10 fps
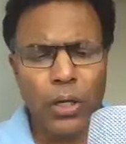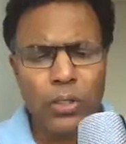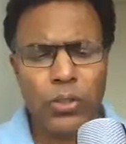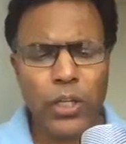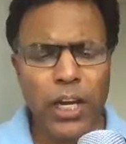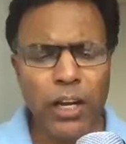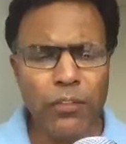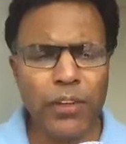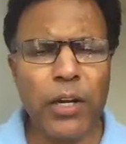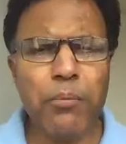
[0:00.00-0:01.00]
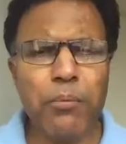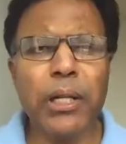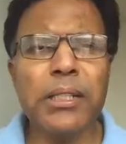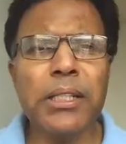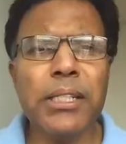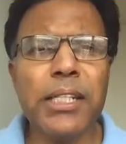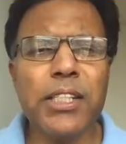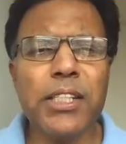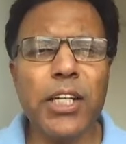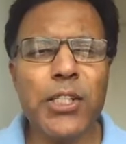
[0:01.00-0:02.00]
So here we read, brothers and
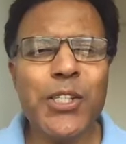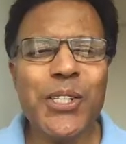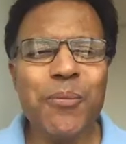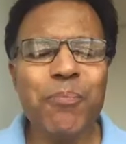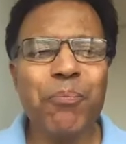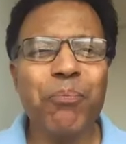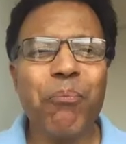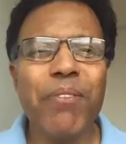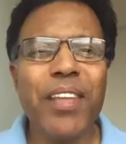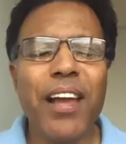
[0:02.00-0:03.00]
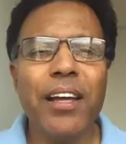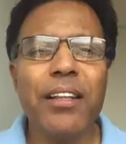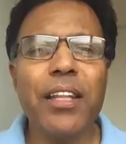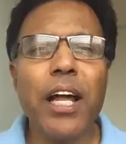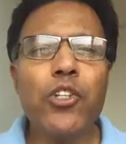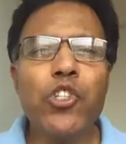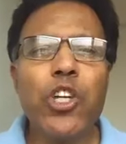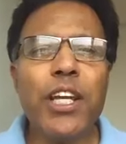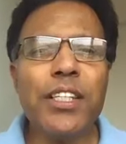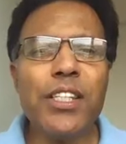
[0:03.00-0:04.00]
sisters, that
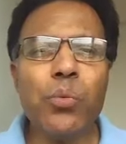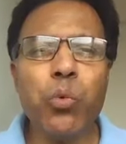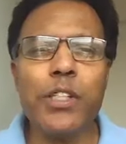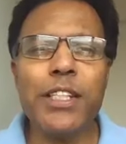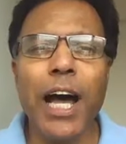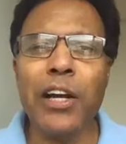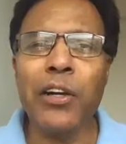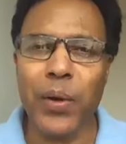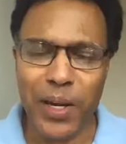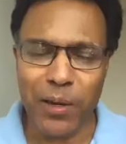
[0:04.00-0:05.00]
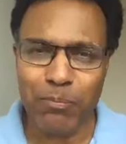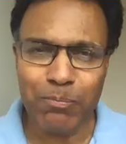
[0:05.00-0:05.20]
Jesus was hungry.